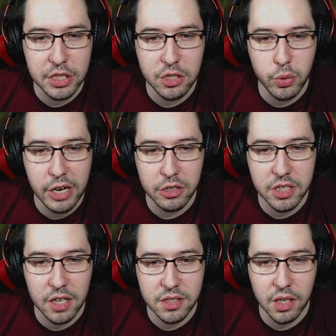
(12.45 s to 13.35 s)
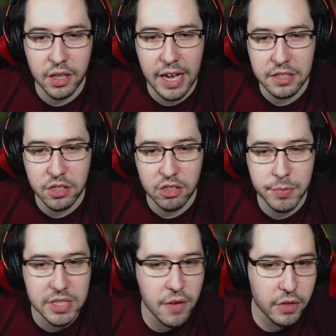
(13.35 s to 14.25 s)
New Gary Scott sunglasses are
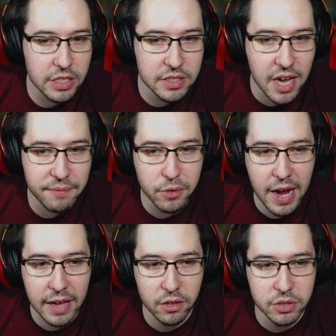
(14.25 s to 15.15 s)
specifically designed for anglers.